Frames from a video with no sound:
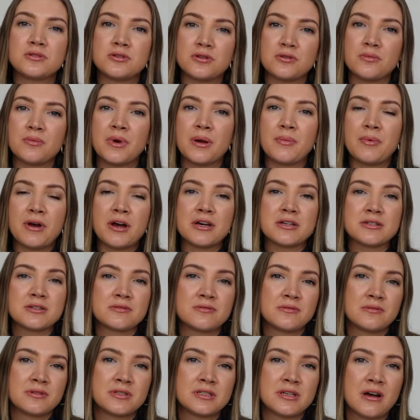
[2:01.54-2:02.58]
to my
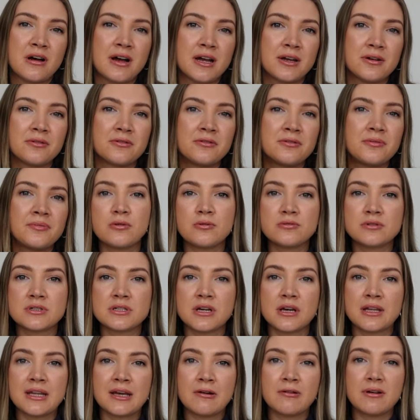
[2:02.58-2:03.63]
personal style.
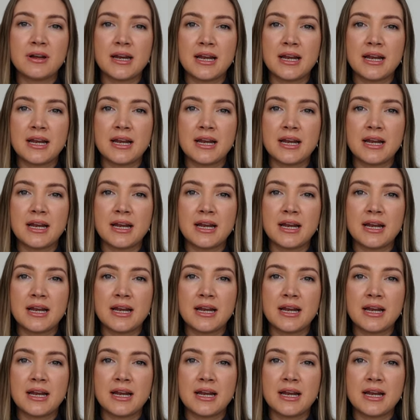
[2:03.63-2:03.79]
Also, they will